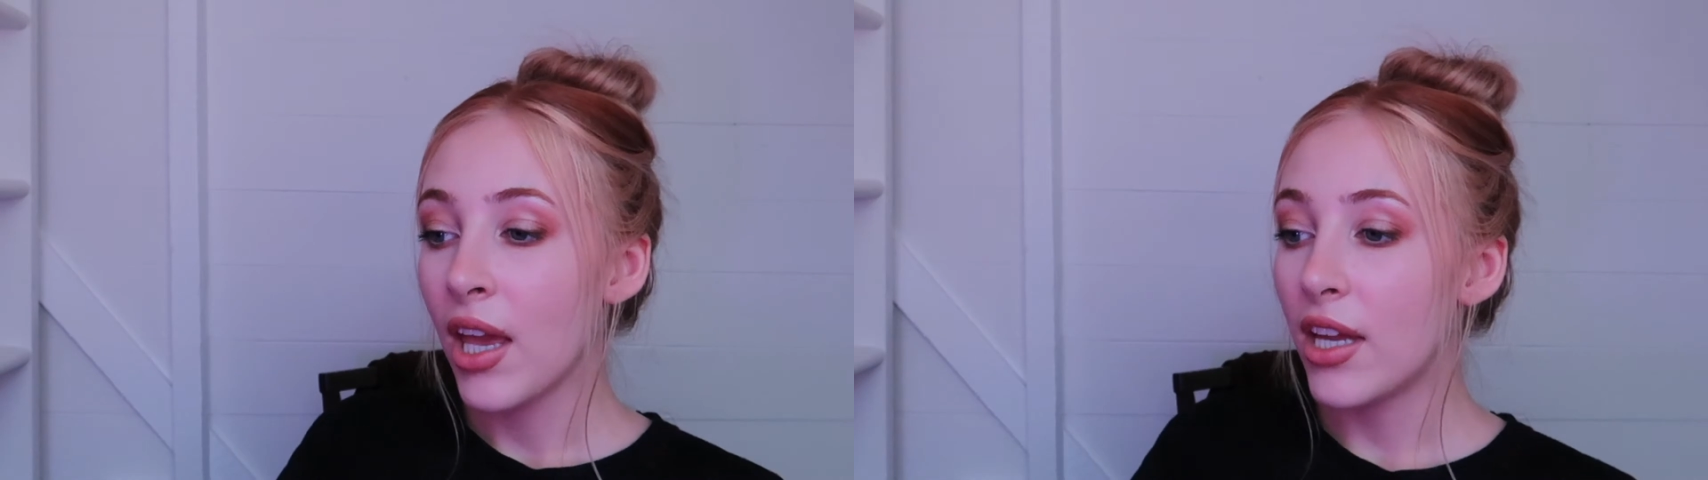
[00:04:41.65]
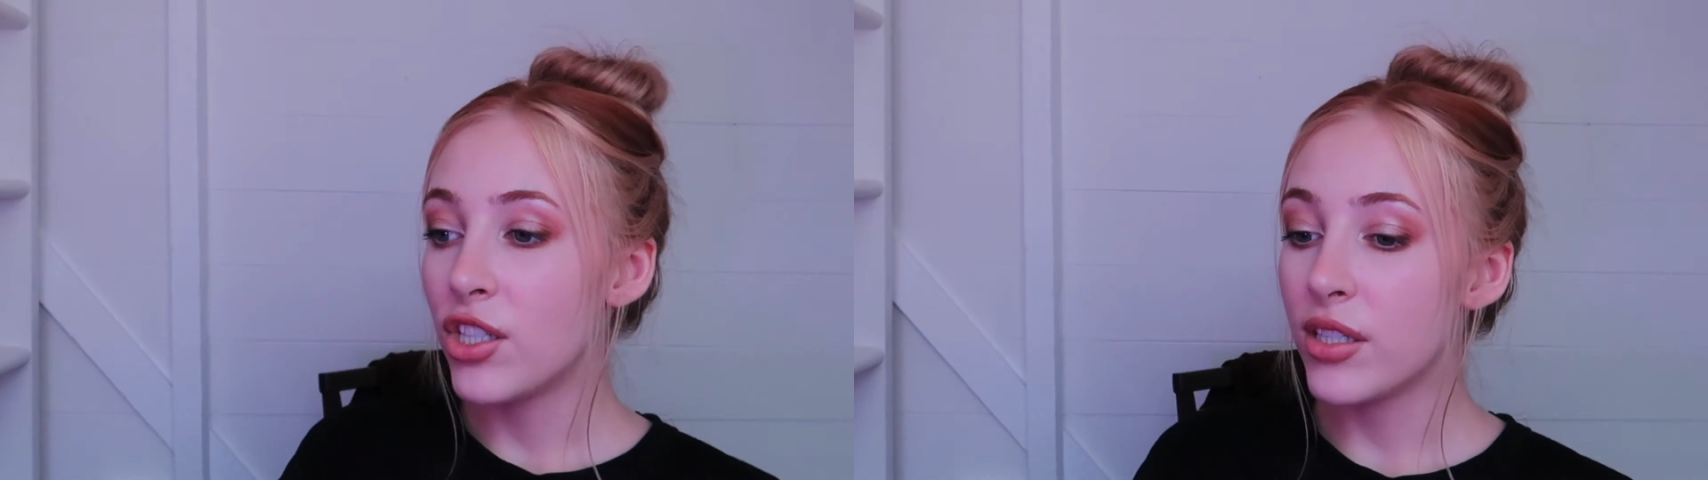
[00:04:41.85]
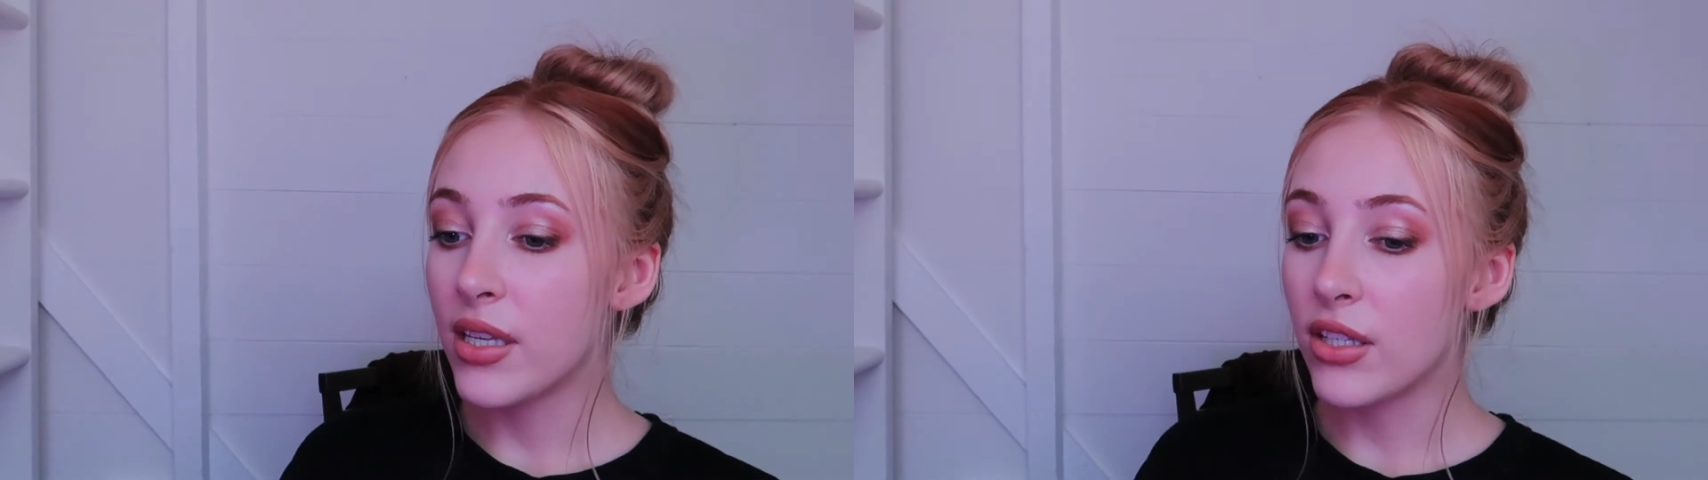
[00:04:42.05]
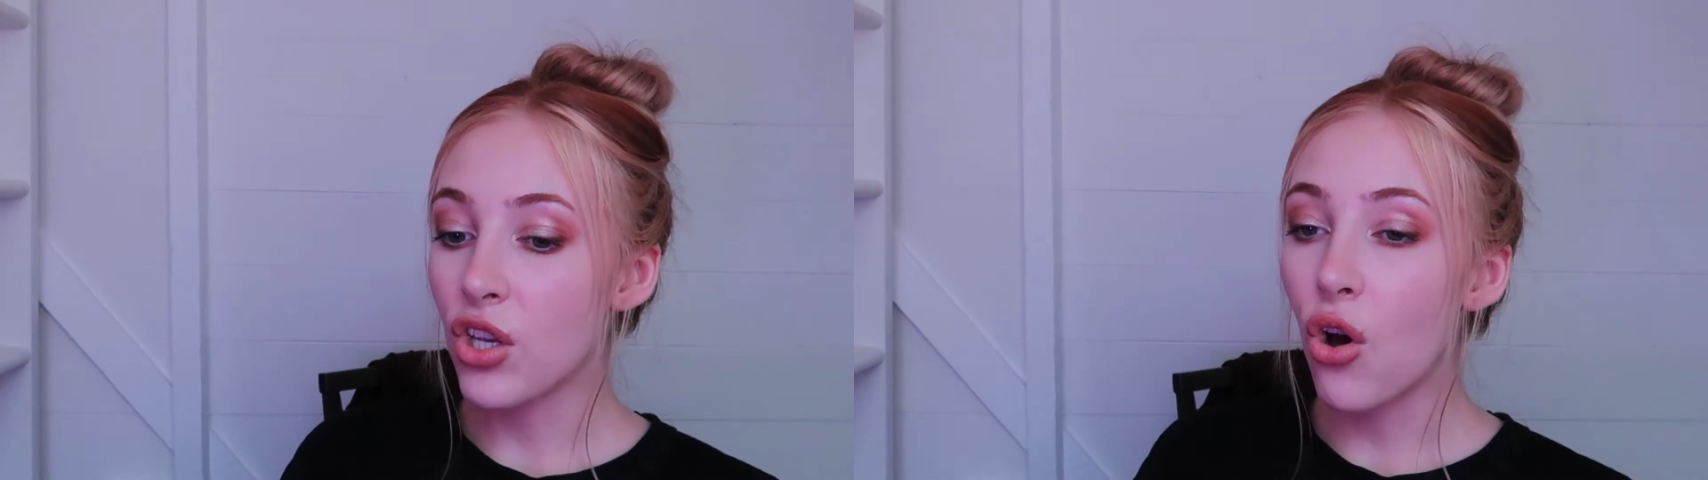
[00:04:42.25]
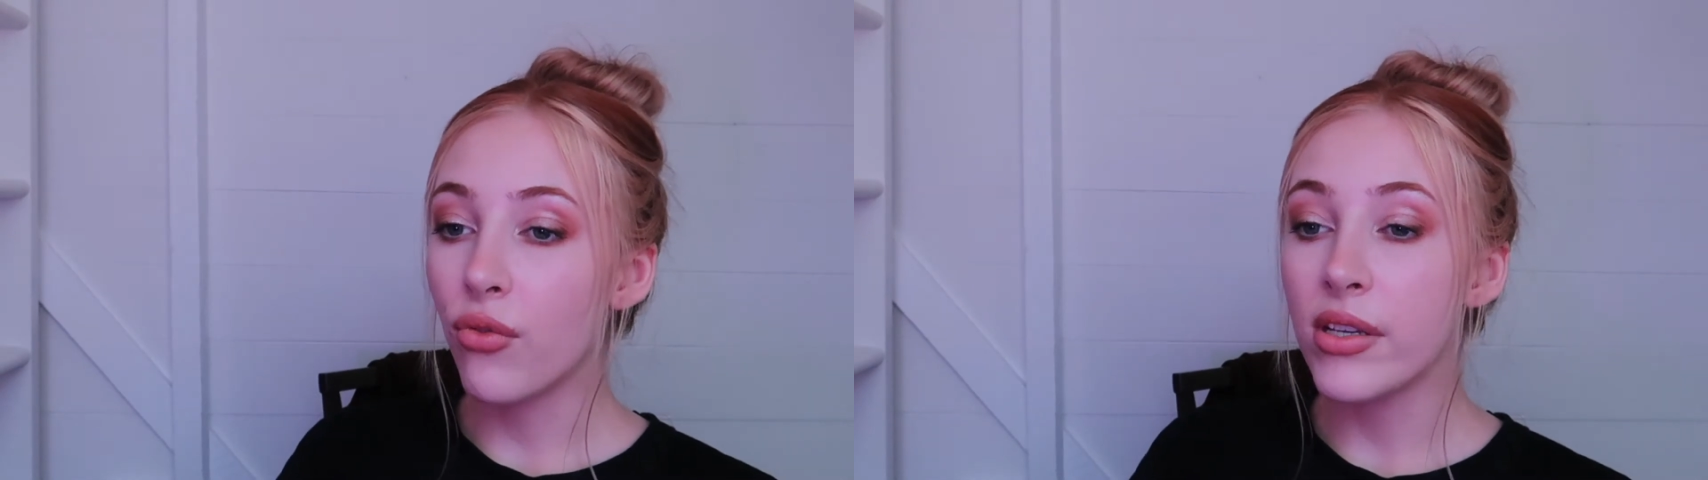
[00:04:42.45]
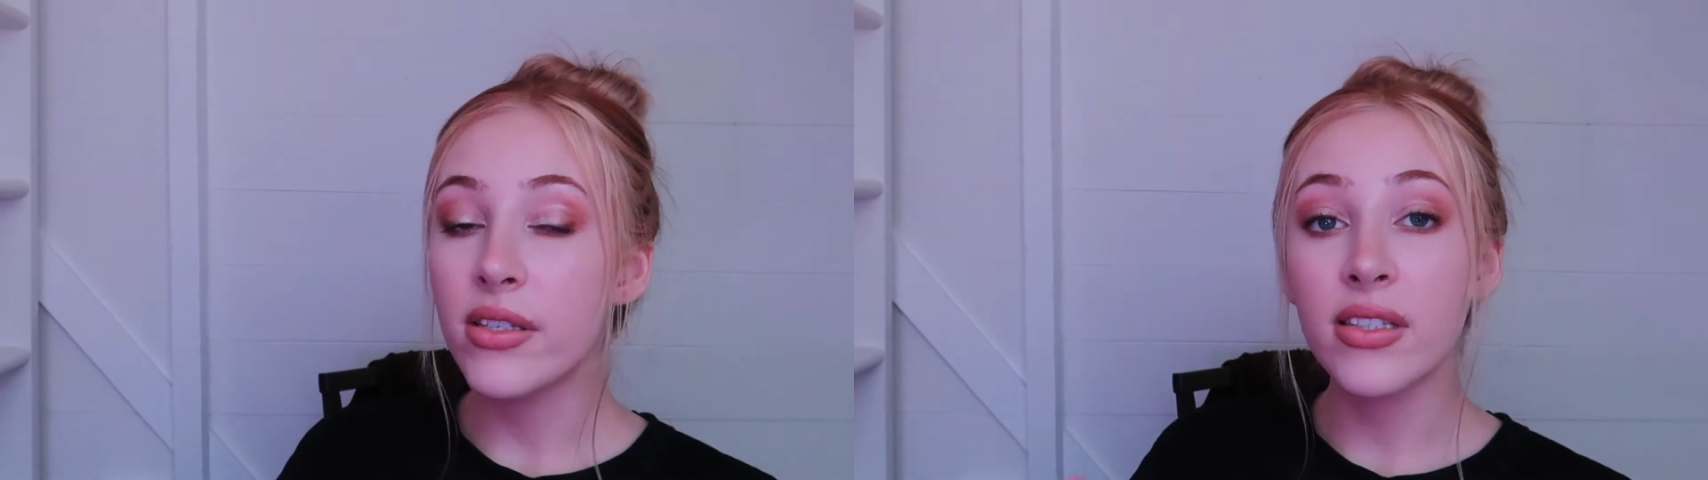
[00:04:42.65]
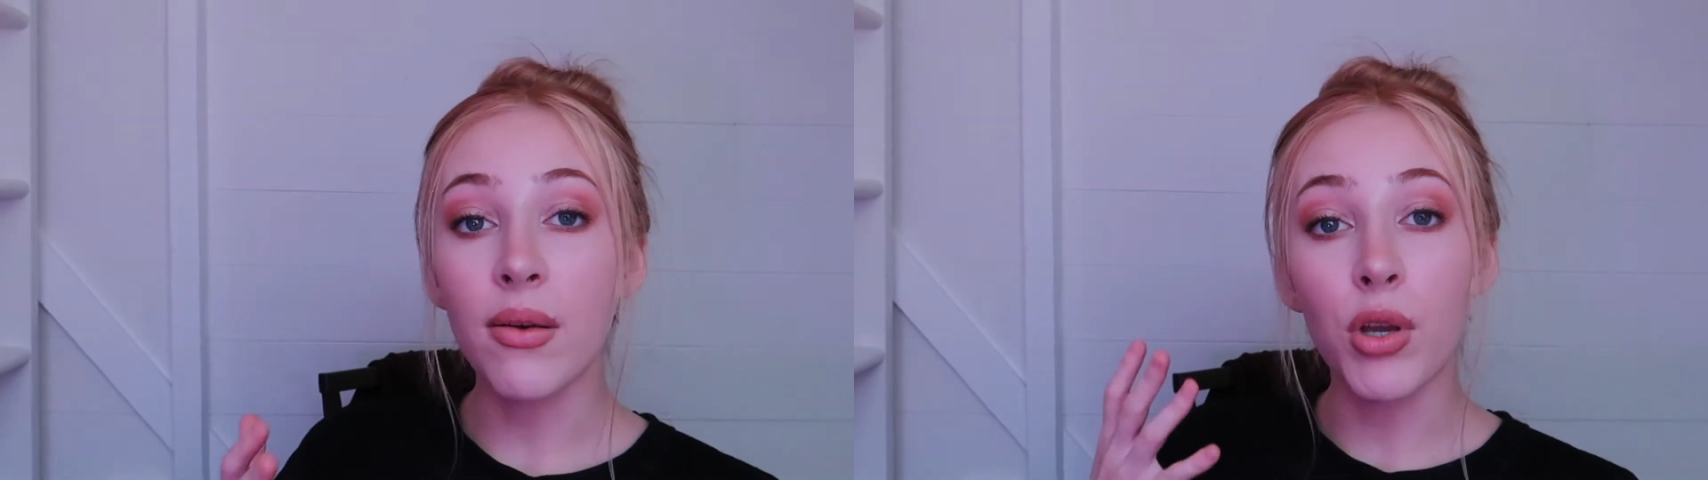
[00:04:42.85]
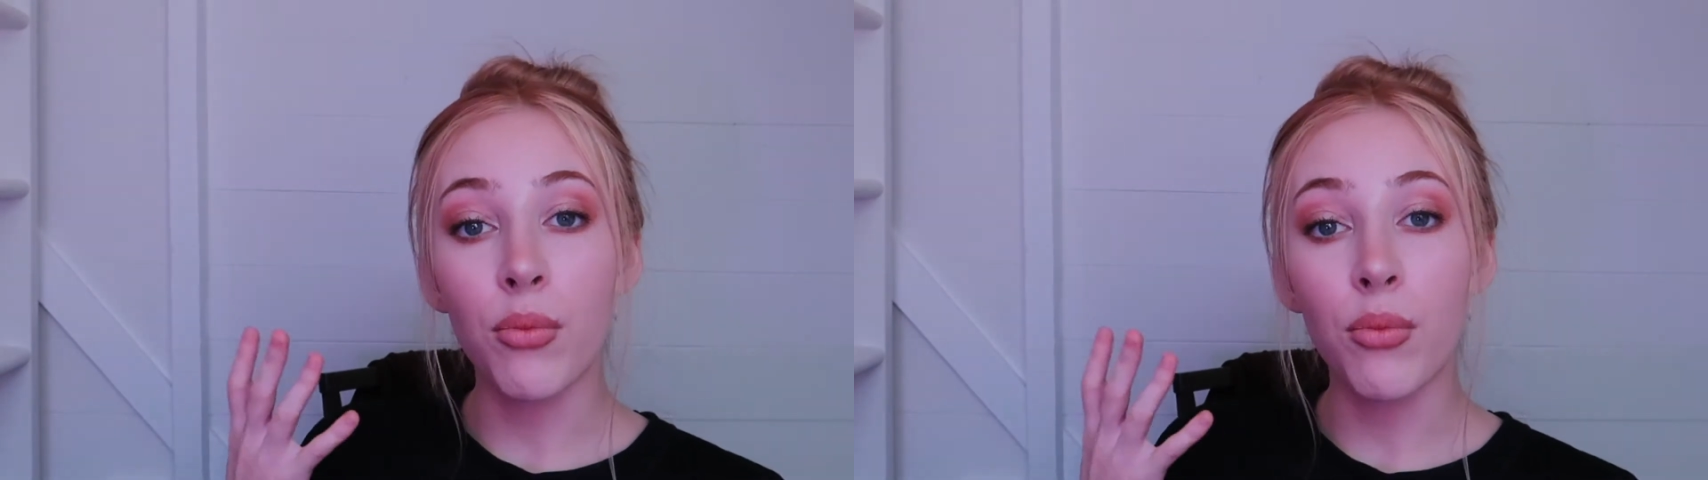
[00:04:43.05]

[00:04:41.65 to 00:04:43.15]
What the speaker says: And she says, oh, these are some